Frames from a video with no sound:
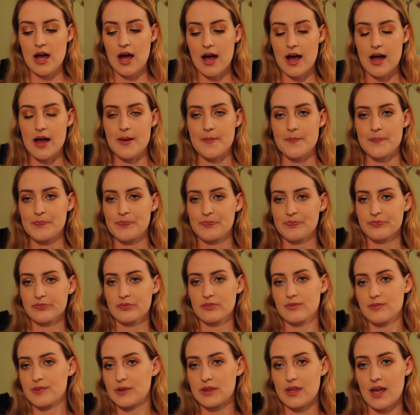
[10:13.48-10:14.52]

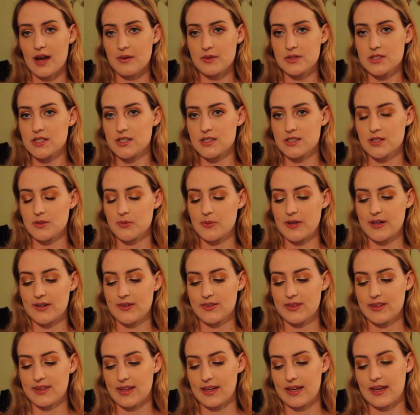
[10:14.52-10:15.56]
But that was just a
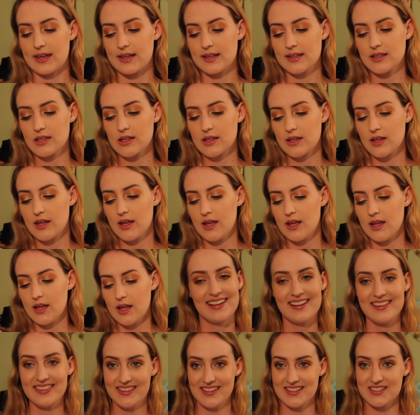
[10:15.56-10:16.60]
weird thing.
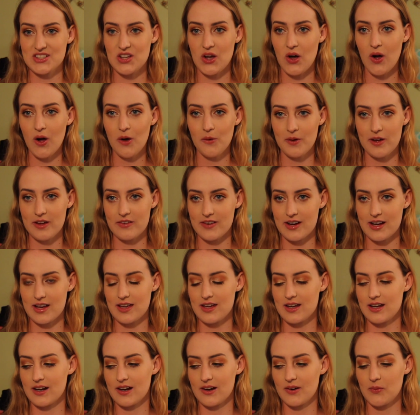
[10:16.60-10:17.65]
In this hallway right
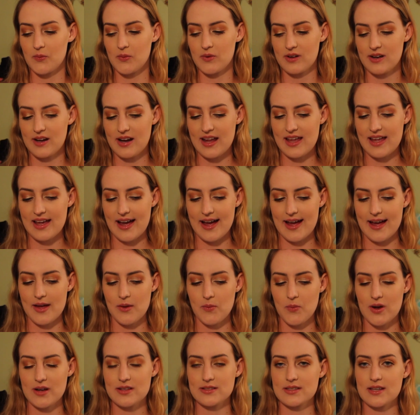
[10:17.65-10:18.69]
here, one night
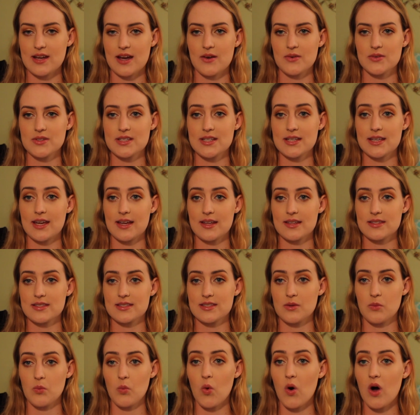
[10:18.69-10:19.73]
I went down to get
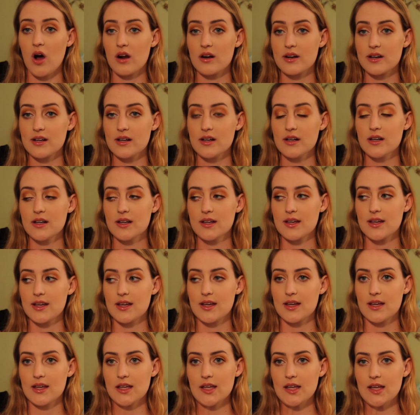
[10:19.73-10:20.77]
some water,
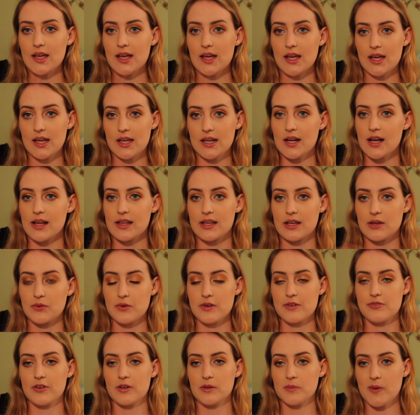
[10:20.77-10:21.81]
and I like
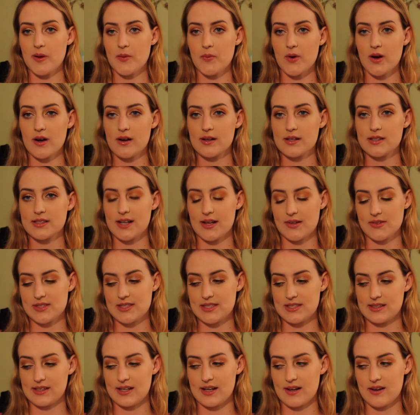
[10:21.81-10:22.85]
refilled my water
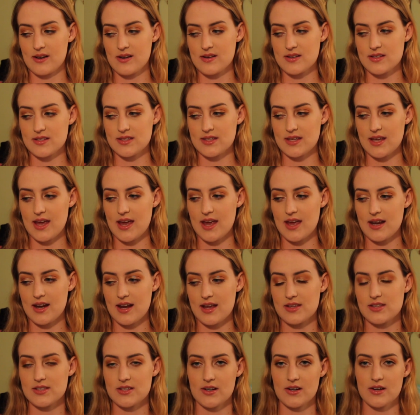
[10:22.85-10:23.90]
downstairs, and
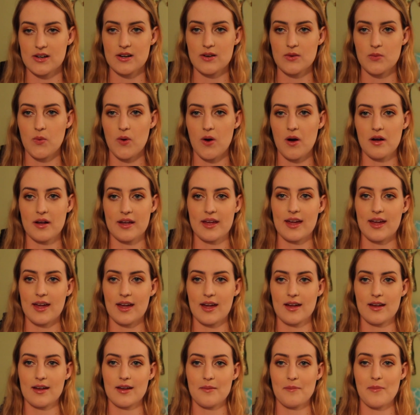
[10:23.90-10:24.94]
I started
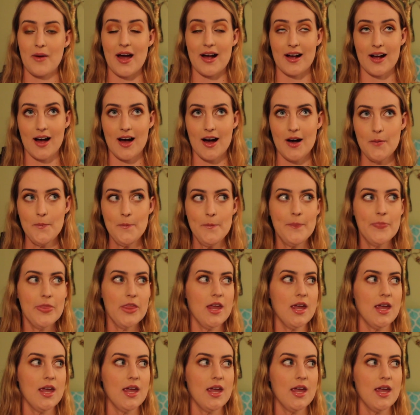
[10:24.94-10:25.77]
walking back up,